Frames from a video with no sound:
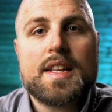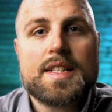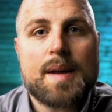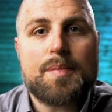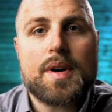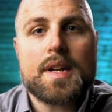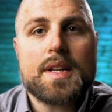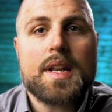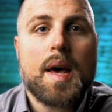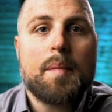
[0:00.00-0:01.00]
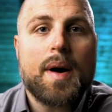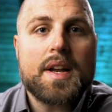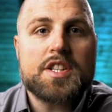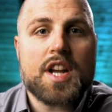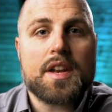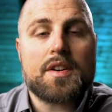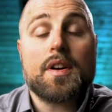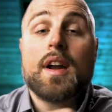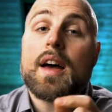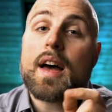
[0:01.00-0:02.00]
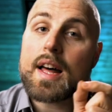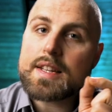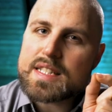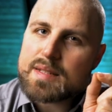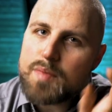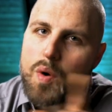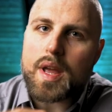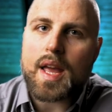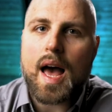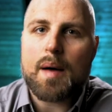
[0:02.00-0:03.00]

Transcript: separated by gender and smoking